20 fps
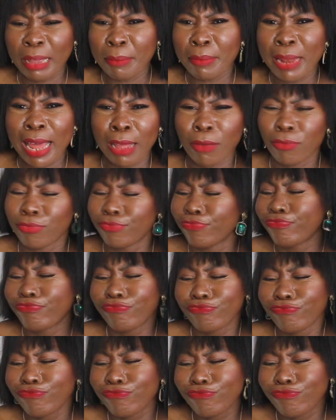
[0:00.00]
I'm like,
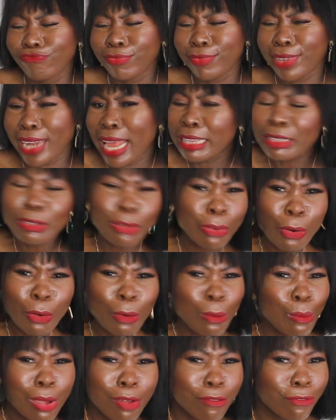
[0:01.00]
let's
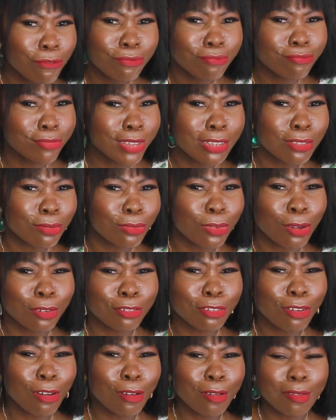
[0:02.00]
go with this one
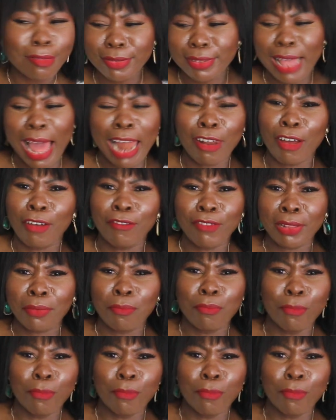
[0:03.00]
because I love it